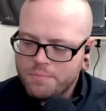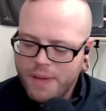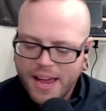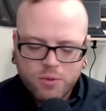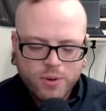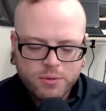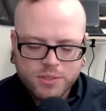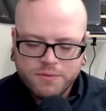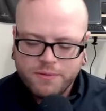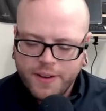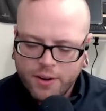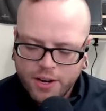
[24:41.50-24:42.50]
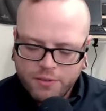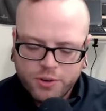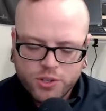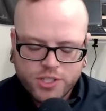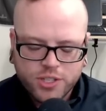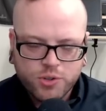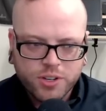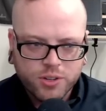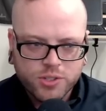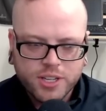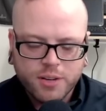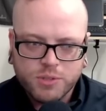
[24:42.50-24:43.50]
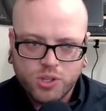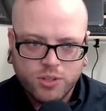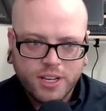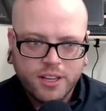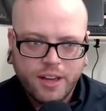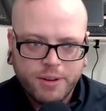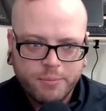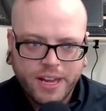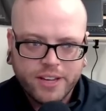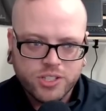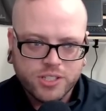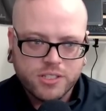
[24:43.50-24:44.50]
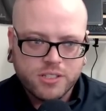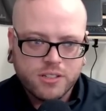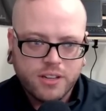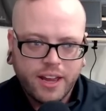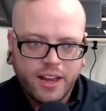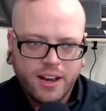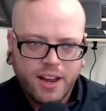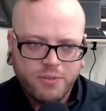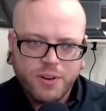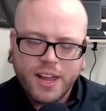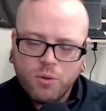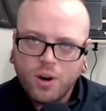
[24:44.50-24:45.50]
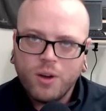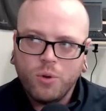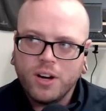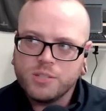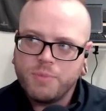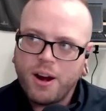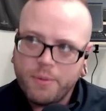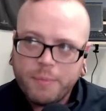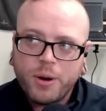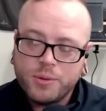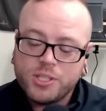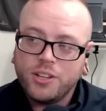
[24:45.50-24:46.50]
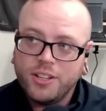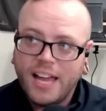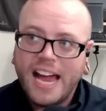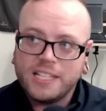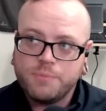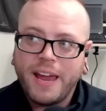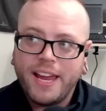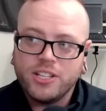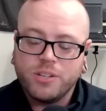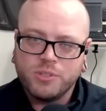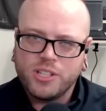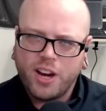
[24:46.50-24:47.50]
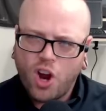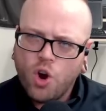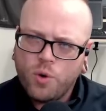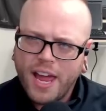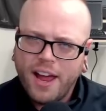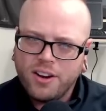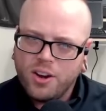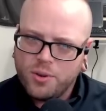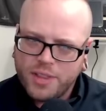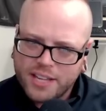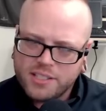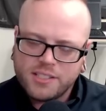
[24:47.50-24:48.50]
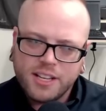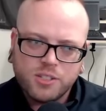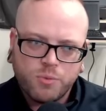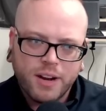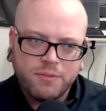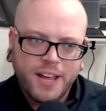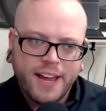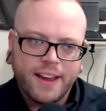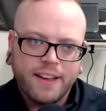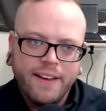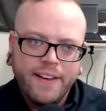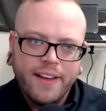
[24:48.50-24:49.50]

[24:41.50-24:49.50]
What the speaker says: back when it was very first introduced and it was only 11 pages. And I forget what it was, but I remember it was on the last page. It was like, oh yeah, no, that's a red flag.